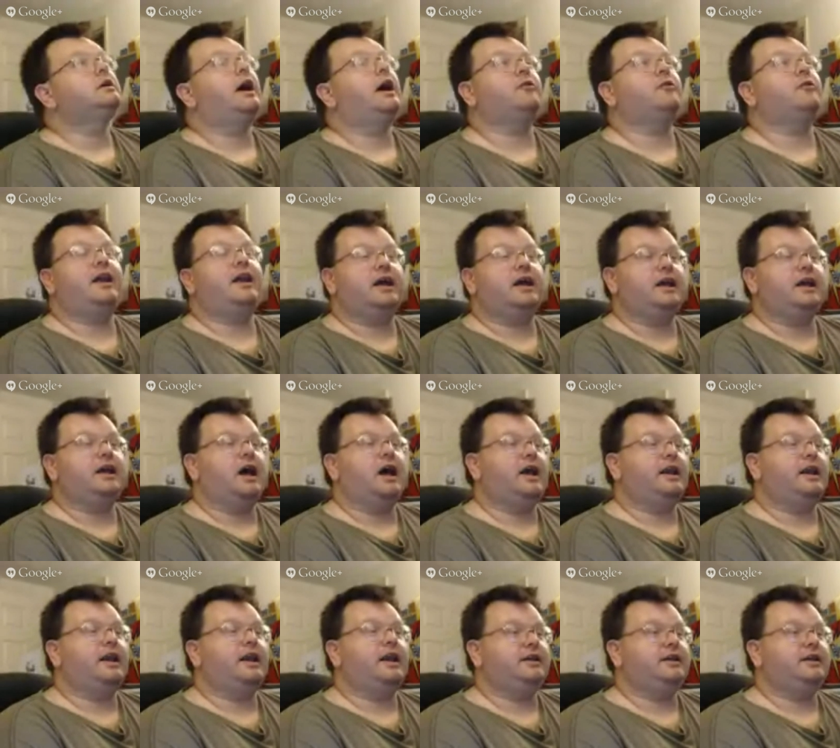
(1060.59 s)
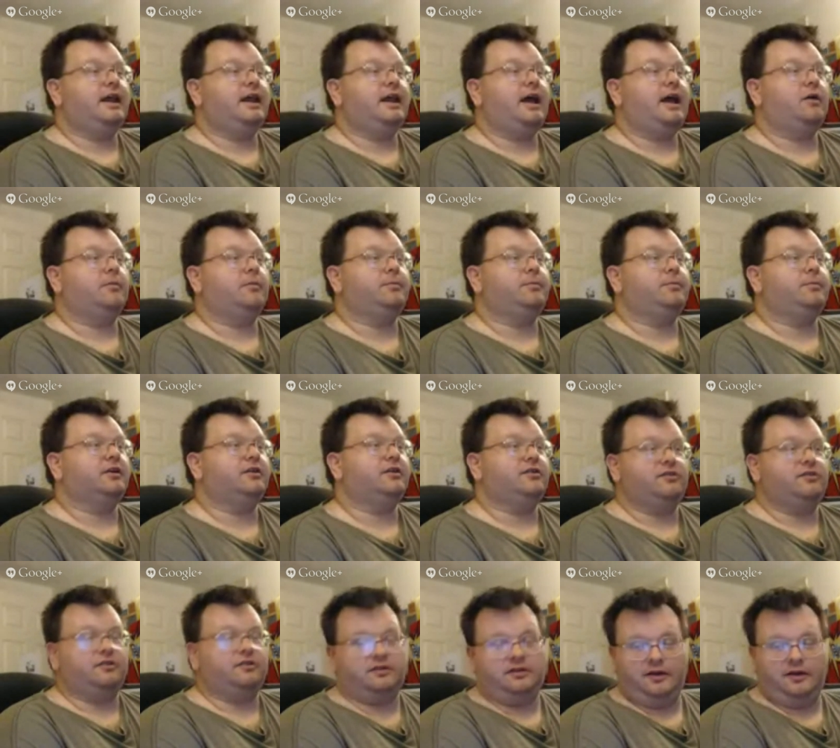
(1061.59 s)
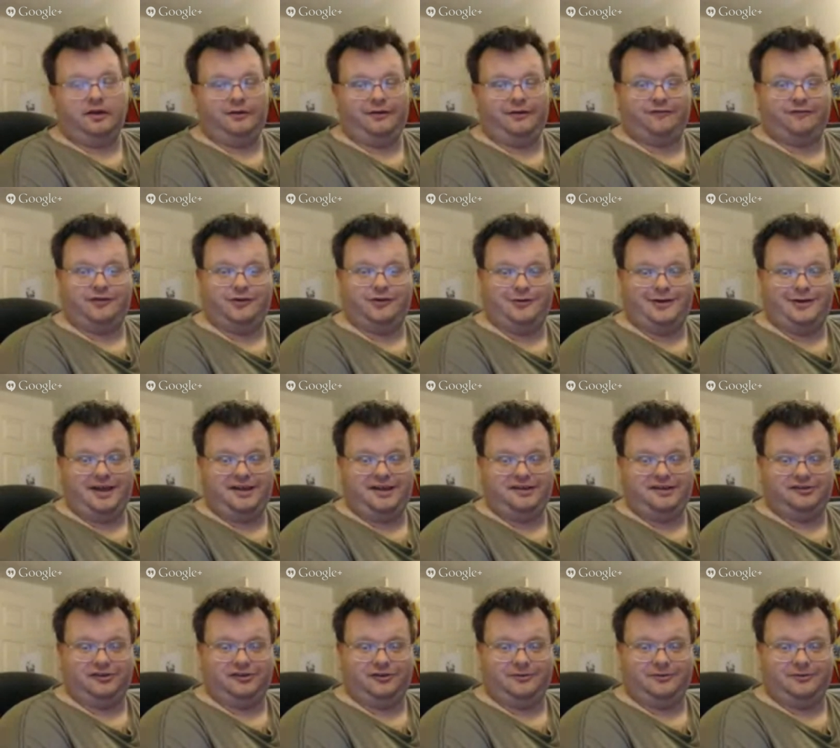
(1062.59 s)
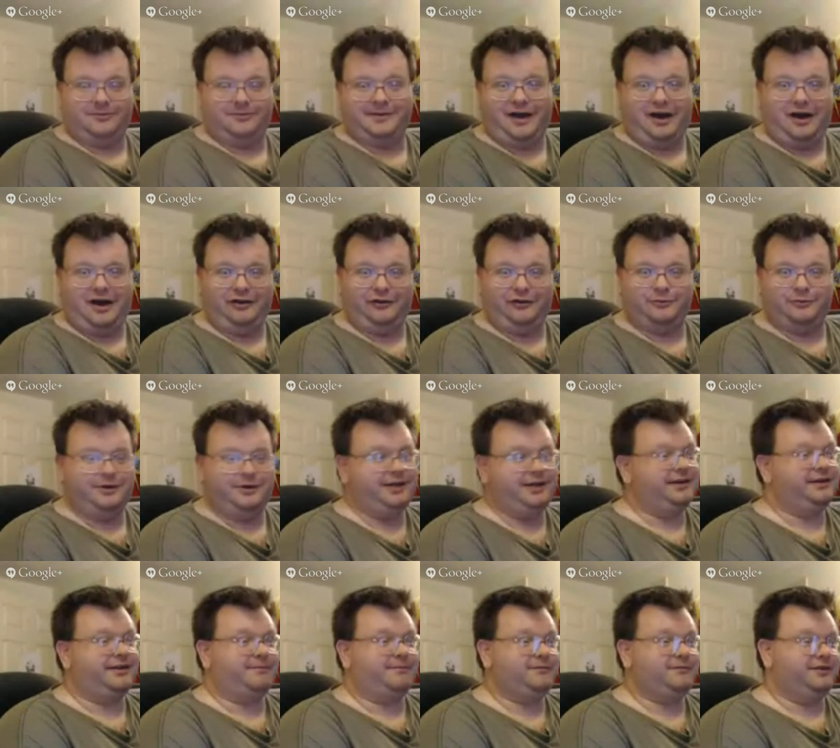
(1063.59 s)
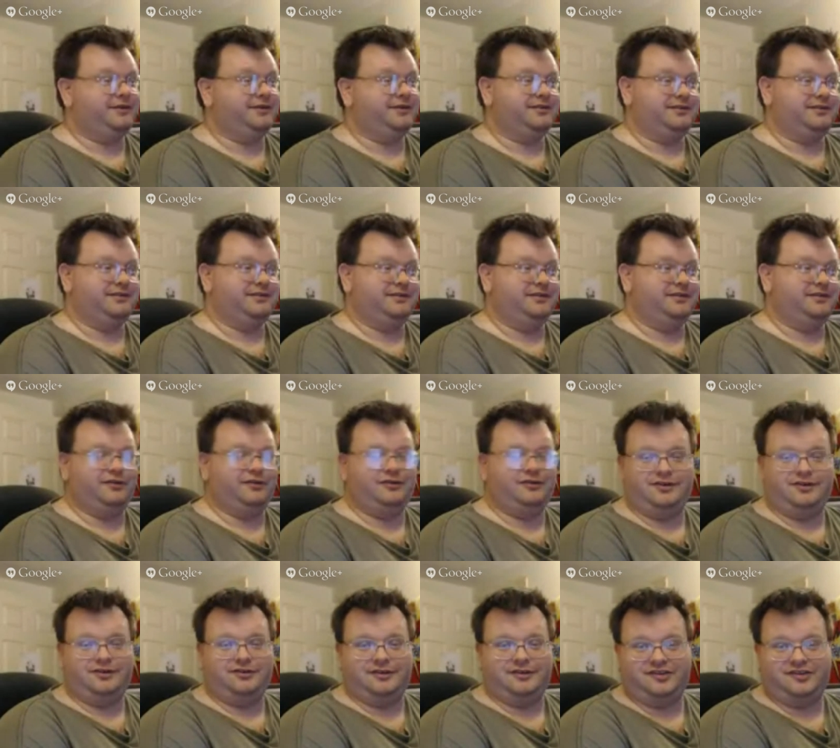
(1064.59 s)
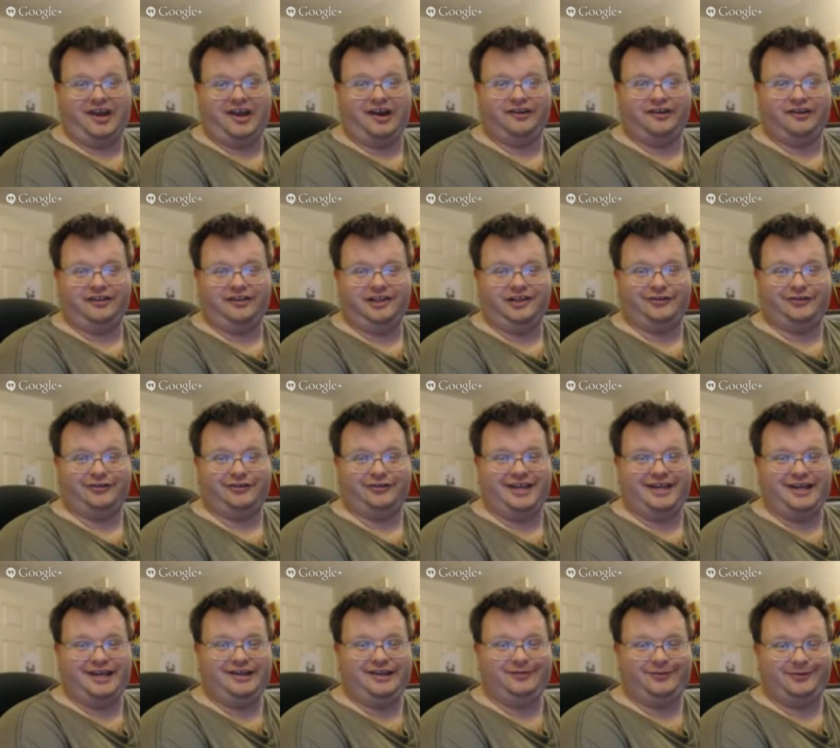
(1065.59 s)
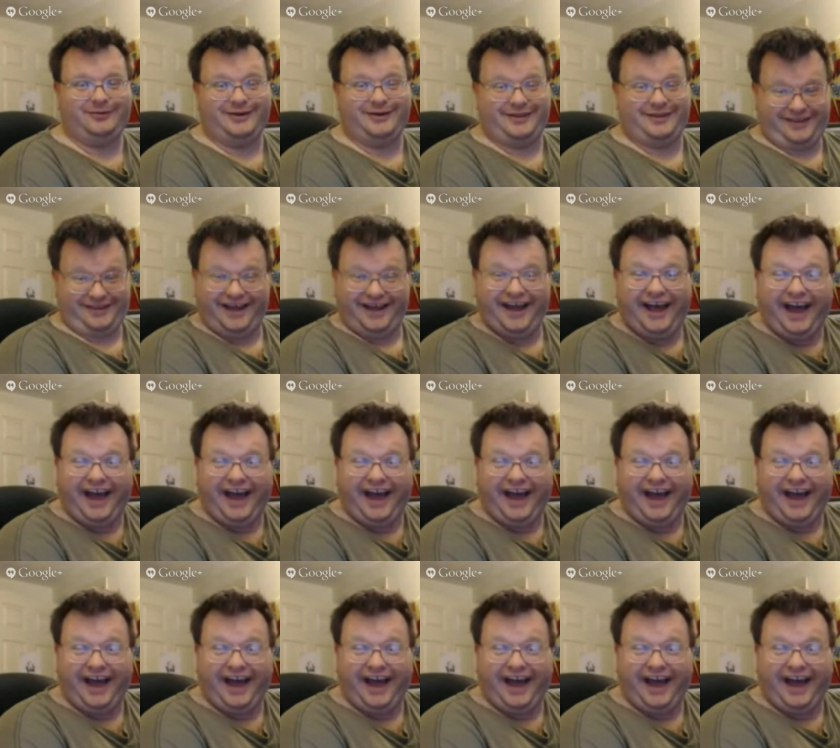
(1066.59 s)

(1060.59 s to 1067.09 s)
I'm glad I got it now because in a few days it'll be Halloween. I'm gonna use this to scare the little kids with.